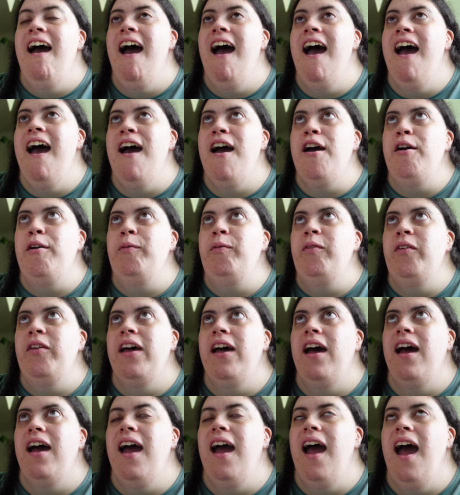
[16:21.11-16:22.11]
I
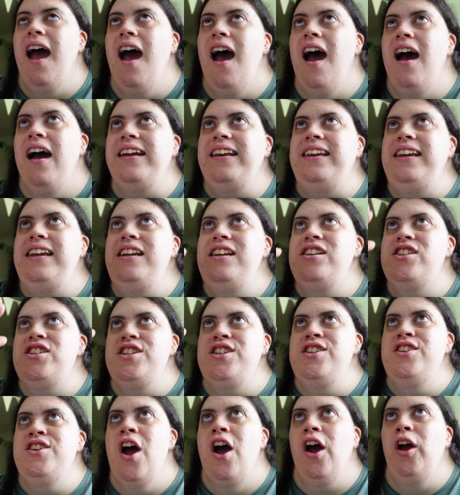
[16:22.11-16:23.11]
need
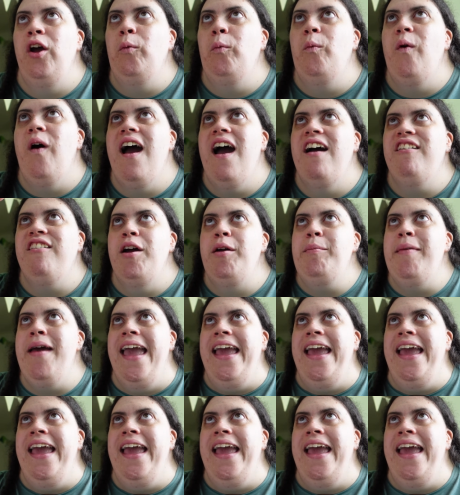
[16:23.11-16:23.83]
to know where I'm